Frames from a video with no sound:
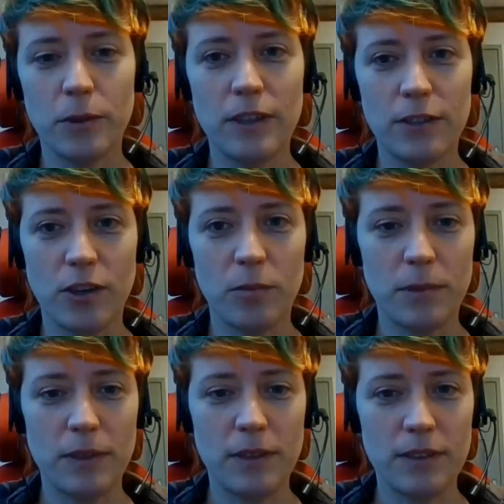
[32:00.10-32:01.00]
doing the
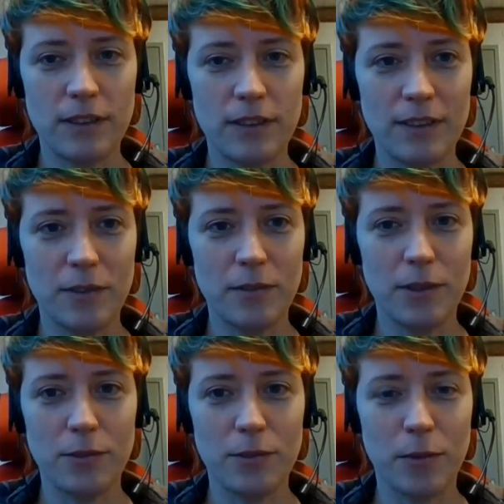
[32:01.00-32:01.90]
job uh, uh
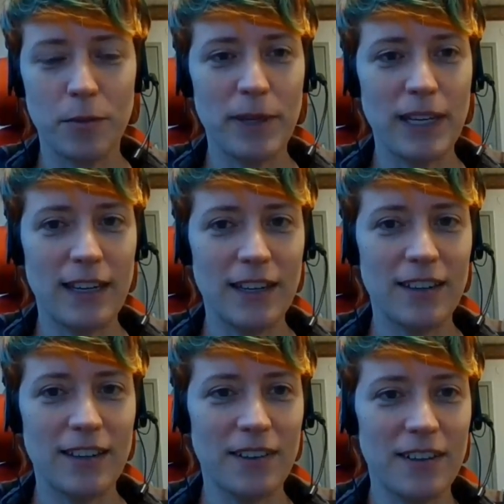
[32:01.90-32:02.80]
yeah. from the
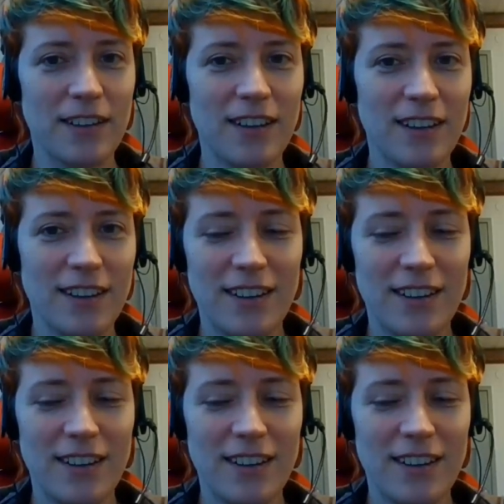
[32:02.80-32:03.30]
beginning right yeah